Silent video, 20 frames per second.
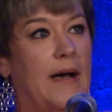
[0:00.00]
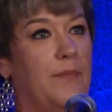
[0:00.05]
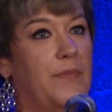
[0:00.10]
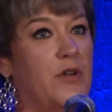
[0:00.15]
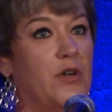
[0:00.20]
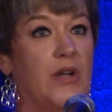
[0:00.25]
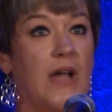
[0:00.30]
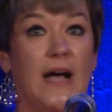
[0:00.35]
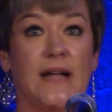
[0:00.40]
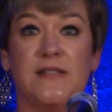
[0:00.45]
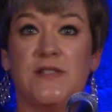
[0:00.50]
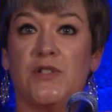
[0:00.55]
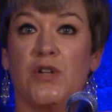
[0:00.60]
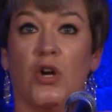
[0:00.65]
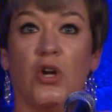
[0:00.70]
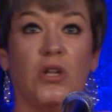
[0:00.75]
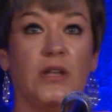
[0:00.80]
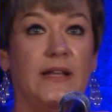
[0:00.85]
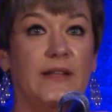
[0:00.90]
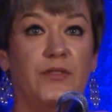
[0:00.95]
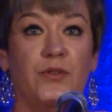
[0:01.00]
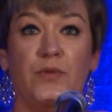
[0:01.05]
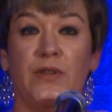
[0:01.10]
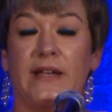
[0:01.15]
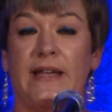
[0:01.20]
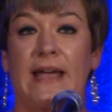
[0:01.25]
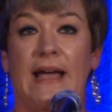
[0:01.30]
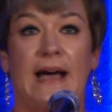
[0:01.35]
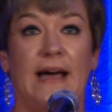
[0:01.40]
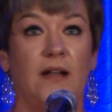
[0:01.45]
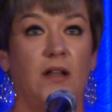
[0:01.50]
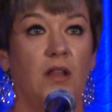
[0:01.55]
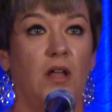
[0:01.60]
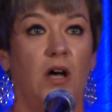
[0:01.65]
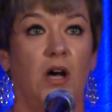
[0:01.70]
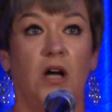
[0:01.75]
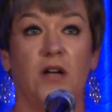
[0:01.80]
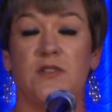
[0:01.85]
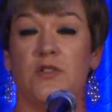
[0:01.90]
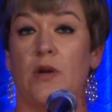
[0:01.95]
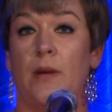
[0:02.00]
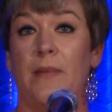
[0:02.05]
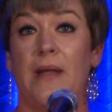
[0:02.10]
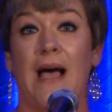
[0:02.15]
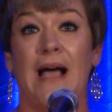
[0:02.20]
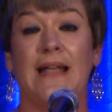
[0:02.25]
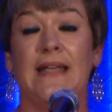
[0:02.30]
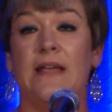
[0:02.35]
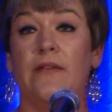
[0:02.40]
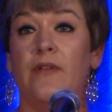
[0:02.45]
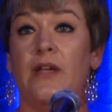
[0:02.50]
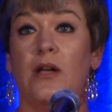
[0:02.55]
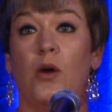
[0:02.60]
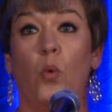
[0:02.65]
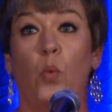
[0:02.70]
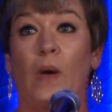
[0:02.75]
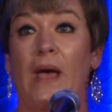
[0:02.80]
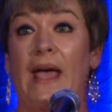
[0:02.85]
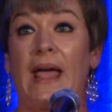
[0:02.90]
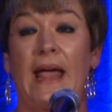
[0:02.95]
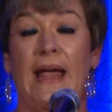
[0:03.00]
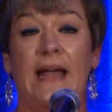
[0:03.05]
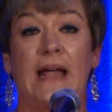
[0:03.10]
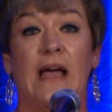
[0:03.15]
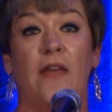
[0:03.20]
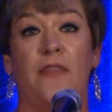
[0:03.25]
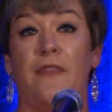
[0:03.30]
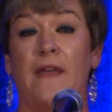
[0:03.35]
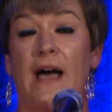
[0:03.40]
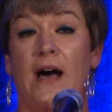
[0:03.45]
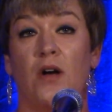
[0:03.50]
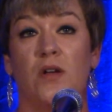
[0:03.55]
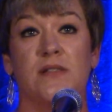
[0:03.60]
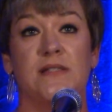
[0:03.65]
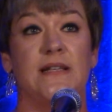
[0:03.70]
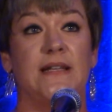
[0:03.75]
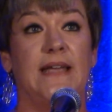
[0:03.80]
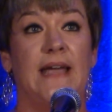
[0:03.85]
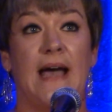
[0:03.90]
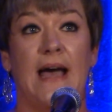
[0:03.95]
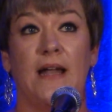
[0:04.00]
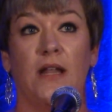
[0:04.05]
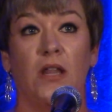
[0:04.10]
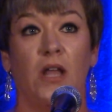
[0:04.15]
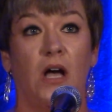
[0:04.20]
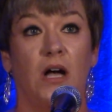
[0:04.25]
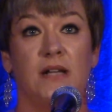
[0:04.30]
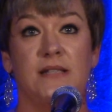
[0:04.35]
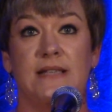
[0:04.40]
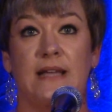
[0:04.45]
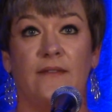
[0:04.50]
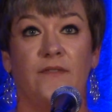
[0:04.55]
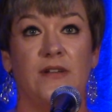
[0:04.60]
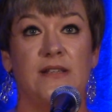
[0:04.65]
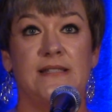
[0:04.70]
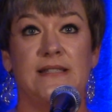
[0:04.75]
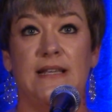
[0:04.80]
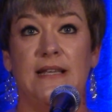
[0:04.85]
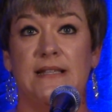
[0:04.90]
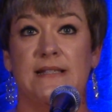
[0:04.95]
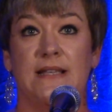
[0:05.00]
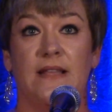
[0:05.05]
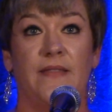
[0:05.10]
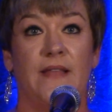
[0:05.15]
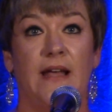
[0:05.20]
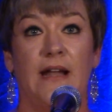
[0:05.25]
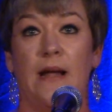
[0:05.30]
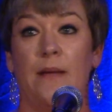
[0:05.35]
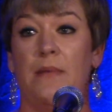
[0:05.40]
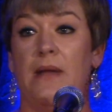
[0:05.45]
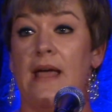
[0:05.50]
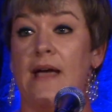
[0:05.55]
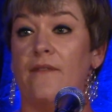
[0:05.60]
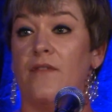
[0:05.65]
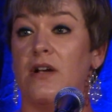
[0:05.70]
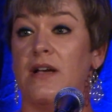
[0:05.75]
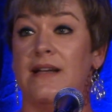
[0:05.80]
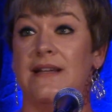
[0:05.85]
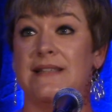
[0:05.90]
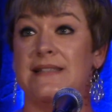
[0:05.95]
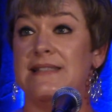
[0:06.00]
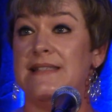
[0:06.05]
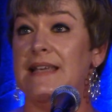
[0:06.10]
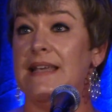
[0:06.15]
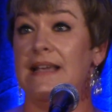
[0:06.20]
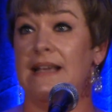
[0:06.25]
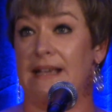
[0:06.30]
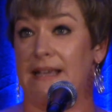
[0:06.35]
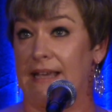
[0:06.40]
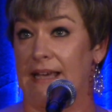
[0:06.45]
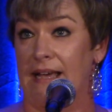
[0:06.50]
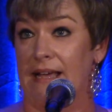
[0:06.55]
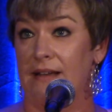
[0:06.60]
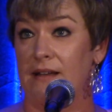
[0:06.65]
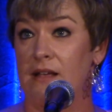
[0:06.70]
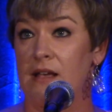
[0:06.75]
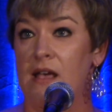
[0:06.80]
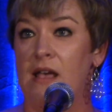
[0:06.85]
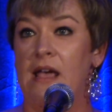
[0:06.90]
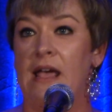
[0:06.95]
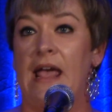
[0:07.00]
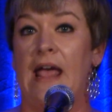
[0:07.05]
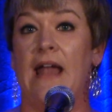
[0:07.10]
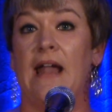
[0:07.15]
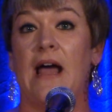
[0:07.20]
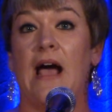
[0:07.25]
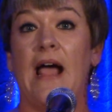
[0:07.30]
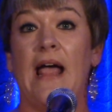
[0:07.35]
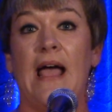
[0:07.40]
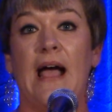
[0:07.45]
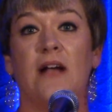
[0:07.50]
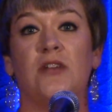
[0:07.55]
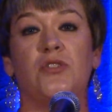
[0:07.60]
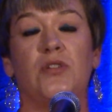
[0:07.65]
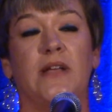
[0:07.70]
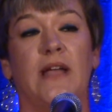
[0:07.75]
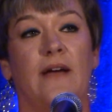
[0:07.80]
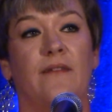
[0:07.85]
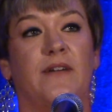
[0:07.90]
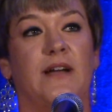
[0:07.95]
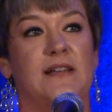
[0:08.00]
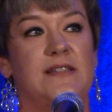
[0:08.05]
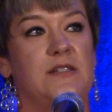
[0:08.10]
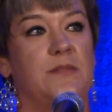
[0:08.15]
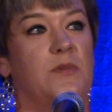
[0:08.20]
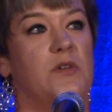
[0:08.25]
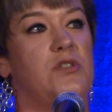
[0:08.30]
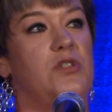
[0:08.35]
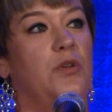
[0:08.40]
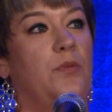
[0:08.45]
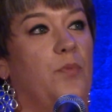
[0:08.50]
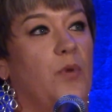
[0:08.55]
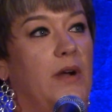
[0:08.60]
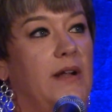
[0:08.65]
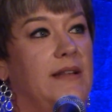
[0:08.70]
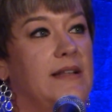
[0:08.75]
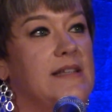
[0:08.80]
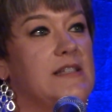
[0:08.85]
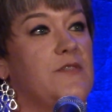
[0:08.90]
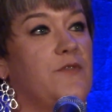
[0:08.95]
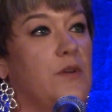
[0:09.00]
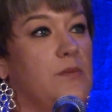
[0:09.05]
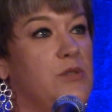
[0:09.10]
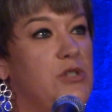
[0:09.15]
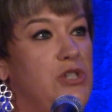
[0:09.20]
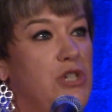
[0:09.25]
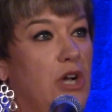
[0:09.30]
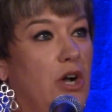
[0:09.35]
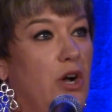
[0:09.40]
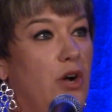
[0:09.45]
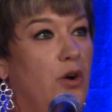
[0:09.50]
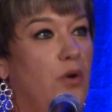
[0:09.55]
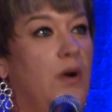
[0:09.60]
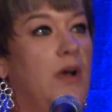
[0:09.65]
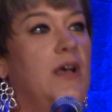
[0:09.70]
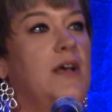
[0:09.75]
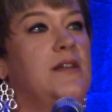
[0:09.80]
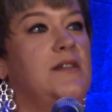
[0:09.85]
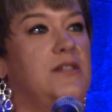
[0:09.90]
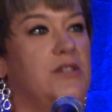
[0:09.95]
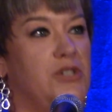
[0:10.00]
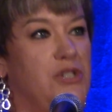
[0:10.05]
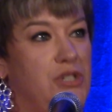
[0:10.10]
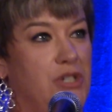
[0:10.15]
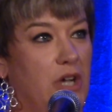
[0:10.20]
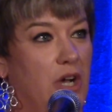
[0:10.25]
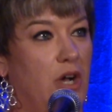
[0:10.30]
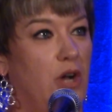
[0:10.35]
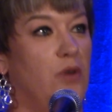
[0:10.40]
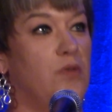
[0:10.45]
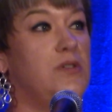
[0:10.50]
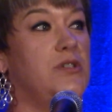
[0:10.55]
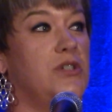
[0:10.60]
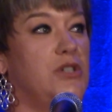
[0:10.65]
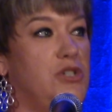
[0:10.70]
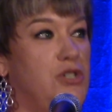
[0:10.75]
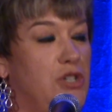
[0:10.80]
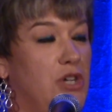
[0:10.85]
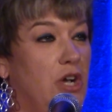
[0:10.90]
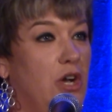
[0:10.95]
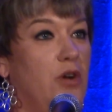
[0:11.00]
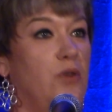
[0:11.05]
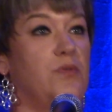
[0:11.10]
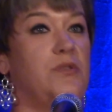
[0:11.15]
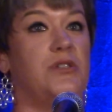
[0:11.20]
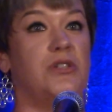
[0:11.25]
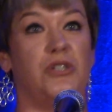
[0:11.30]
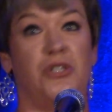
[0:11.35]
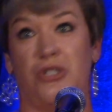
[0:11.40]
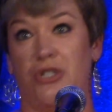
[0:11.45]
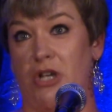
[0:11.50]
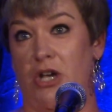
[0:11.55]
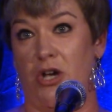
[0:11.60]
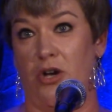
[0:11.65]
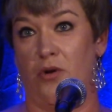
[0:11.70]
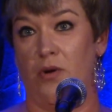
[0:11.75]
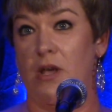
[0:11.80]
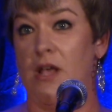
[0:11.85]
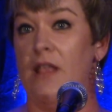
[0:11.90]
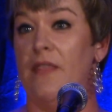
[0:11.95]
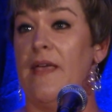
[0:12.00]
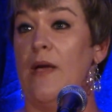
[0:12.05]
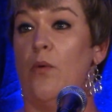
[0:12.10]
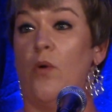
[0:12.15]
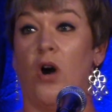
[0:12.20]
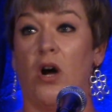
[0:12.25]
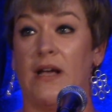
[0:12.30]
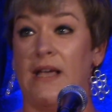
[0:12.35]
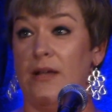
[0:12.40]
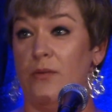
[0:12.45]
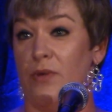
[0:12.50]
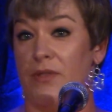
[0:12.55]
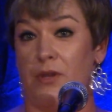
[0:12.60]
They're not circling through the catalog, so I'm not giving away 1,000 catalogs every season that I'm never going to see again. And I actually have customers who bring this from show to show to show to show. They walk in with